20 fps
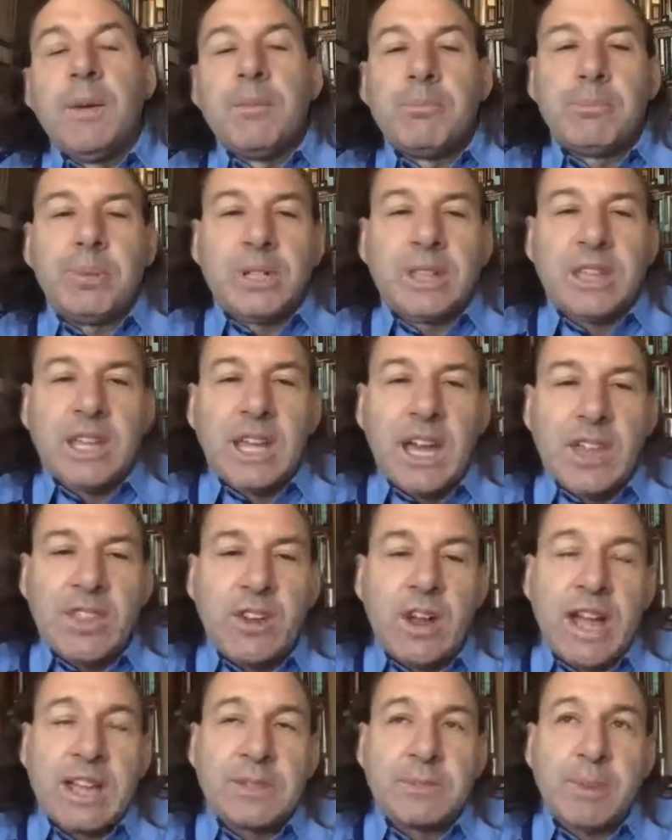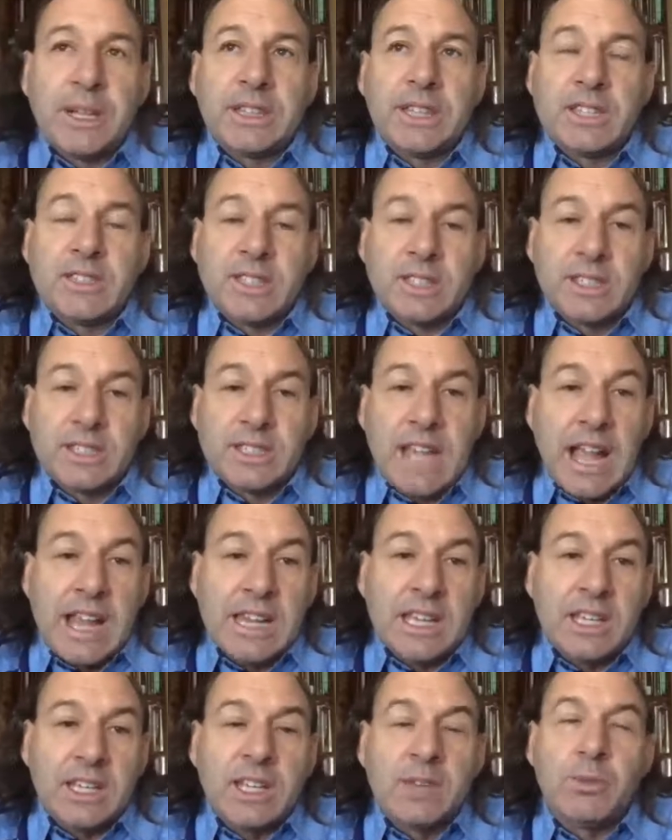But the other aspect that's
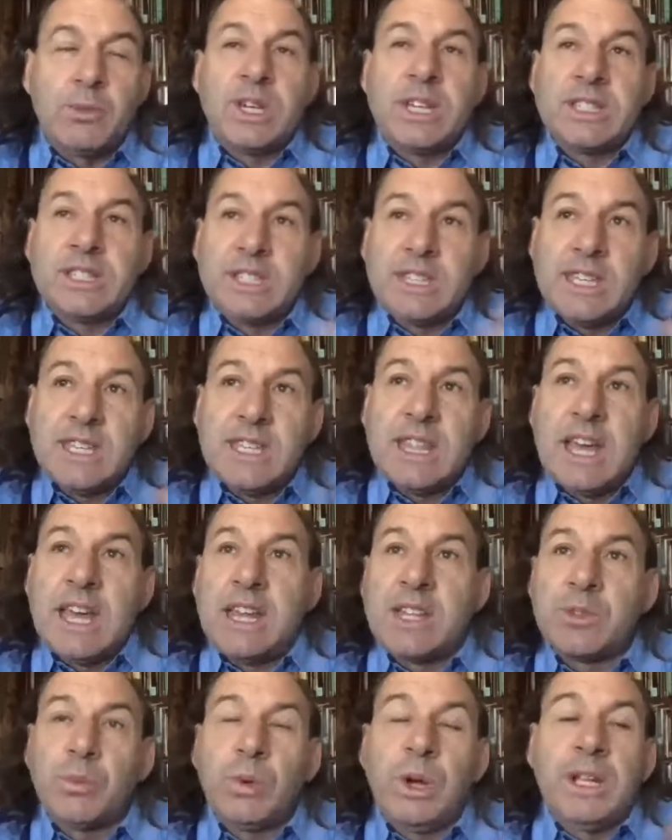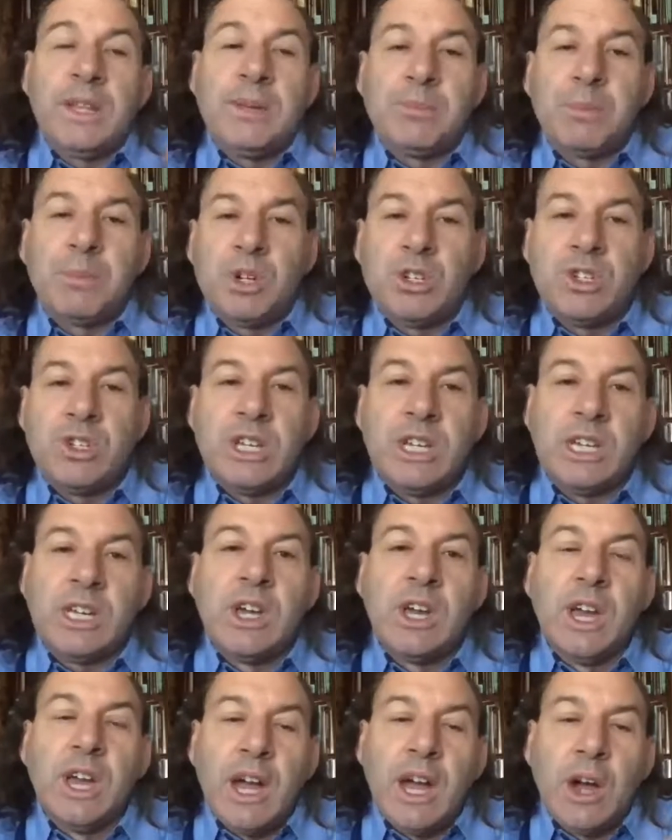exciting, and we can see that as well emerging
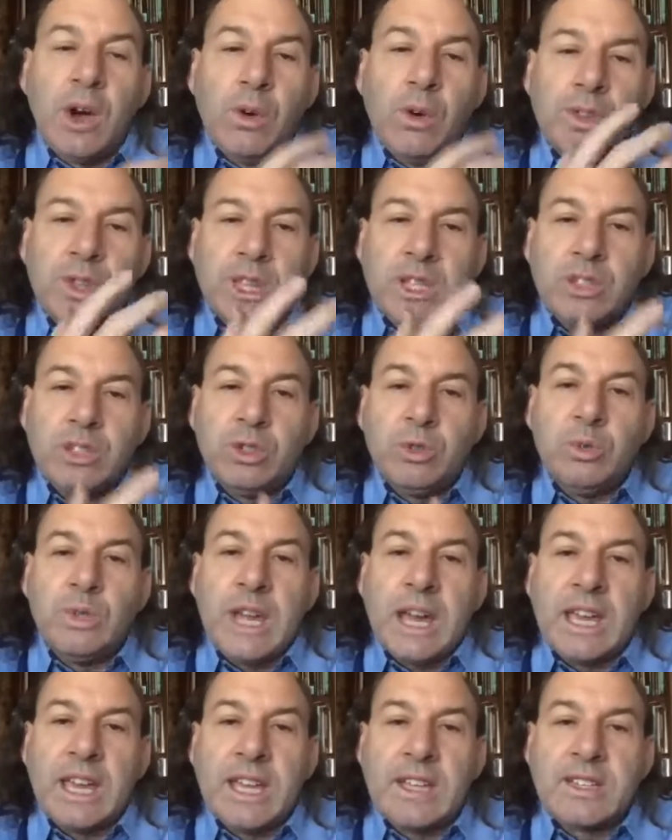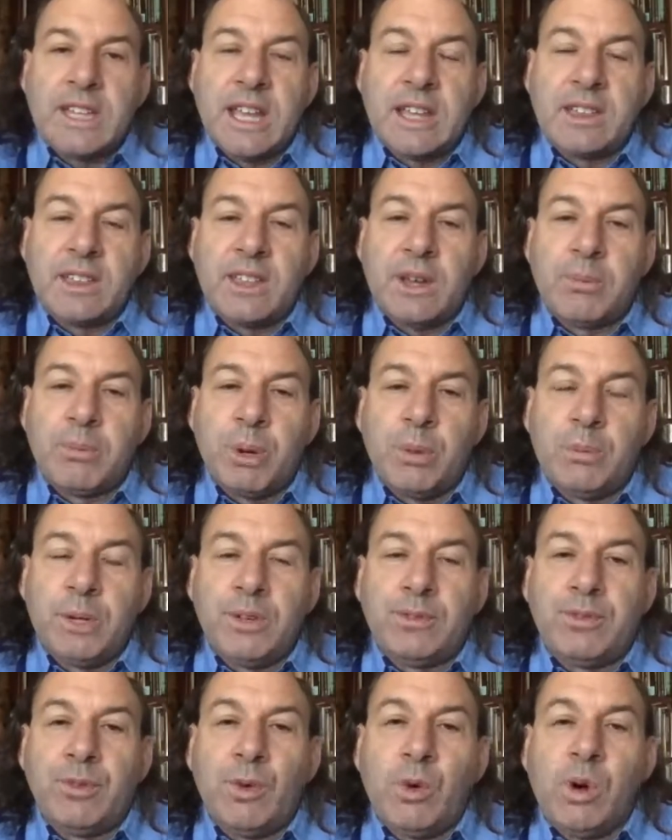over the 2 decades at the
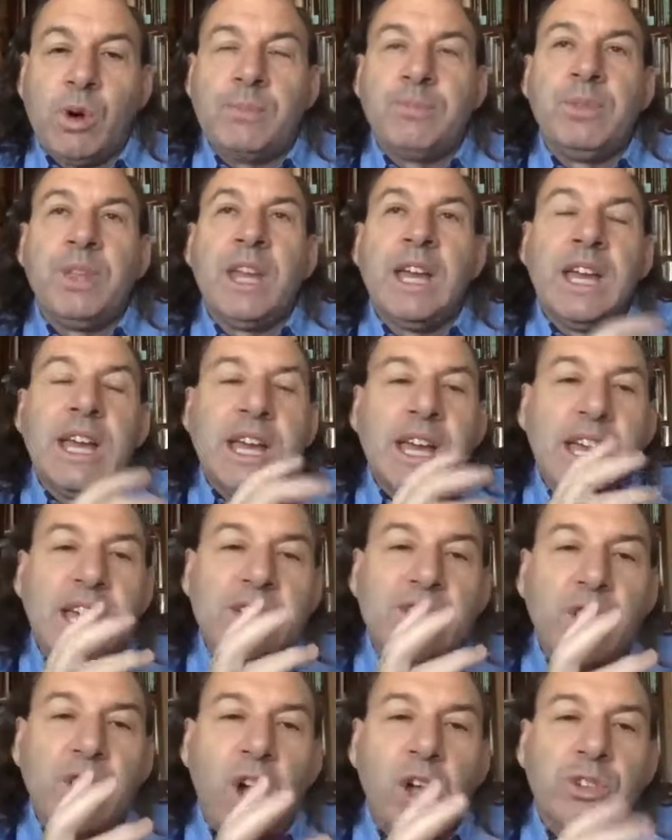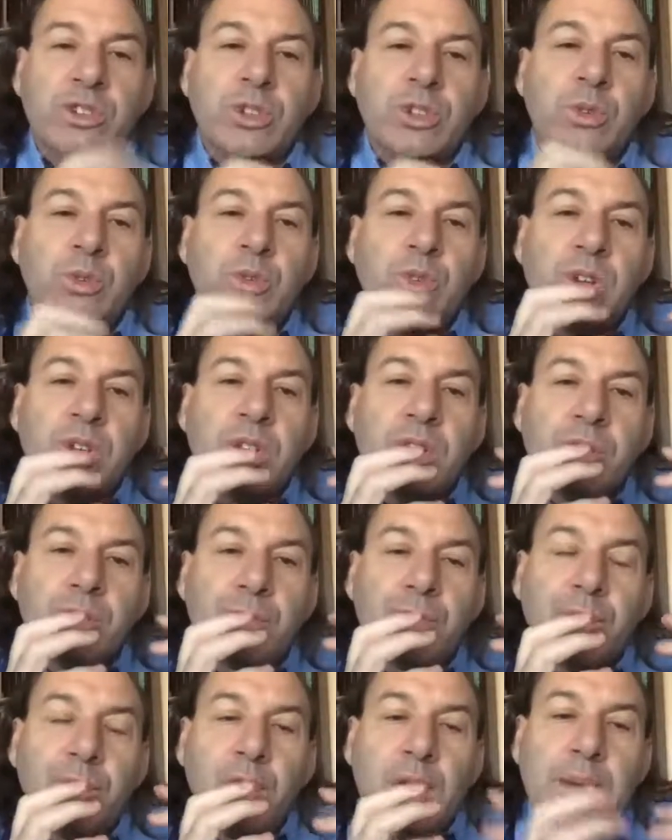Permanent Forum, is also
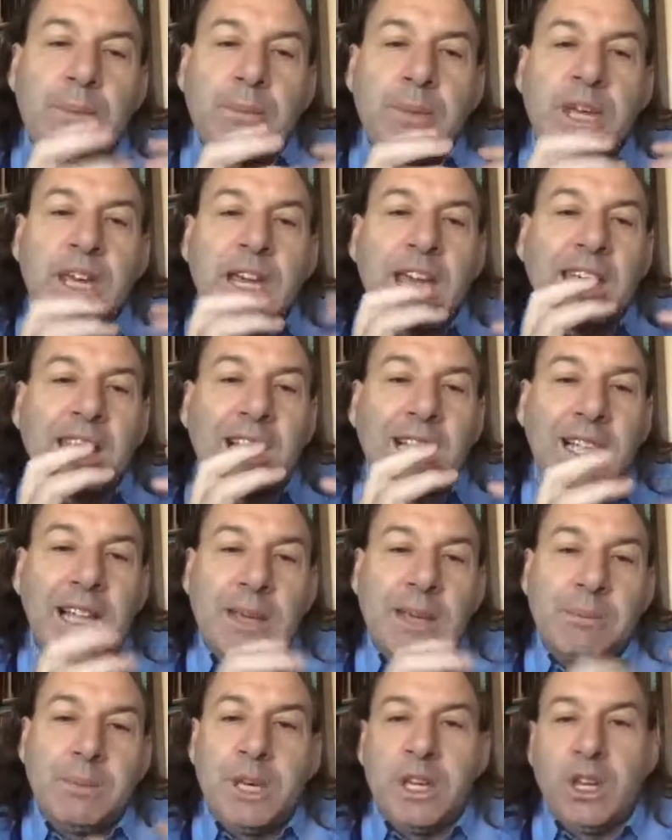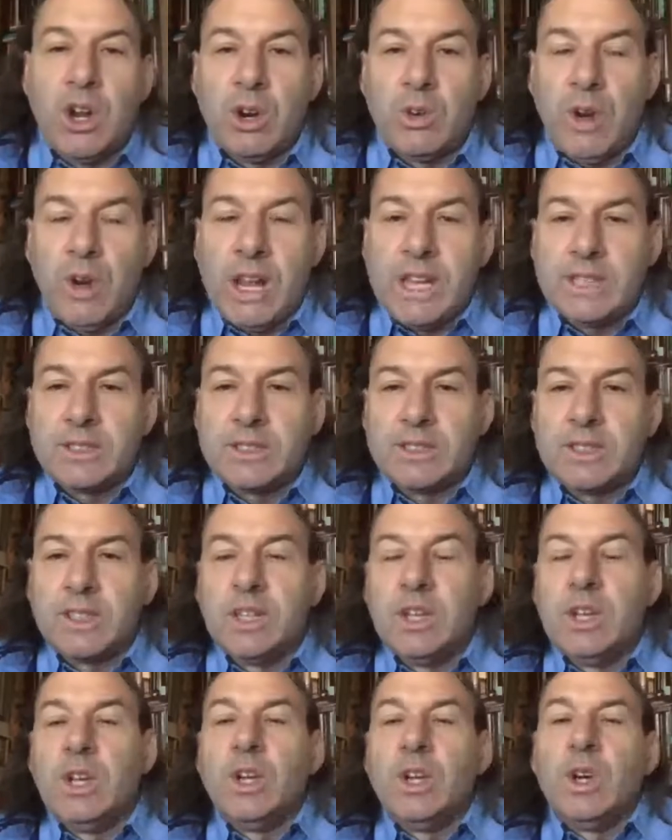framing and claiming our rights.
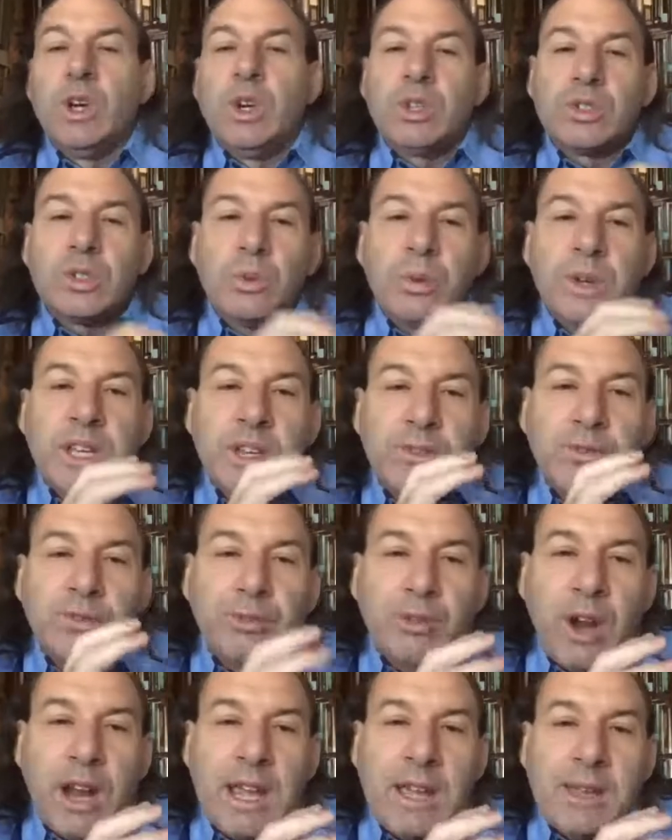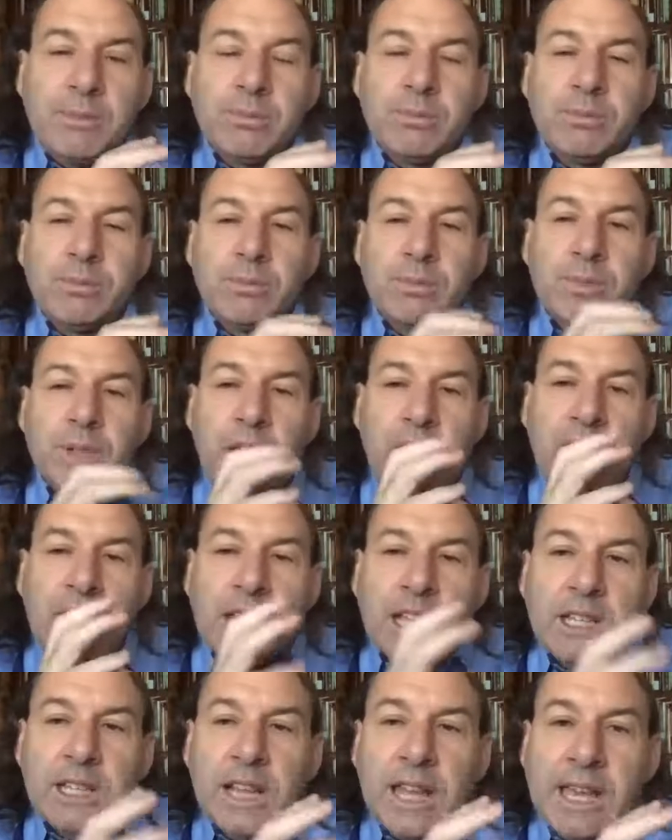So we can frame
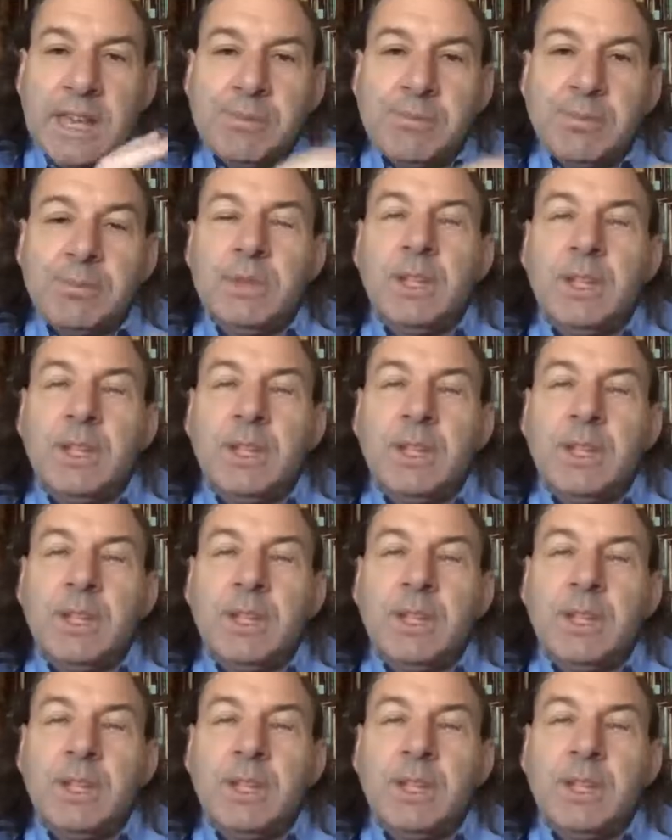and claim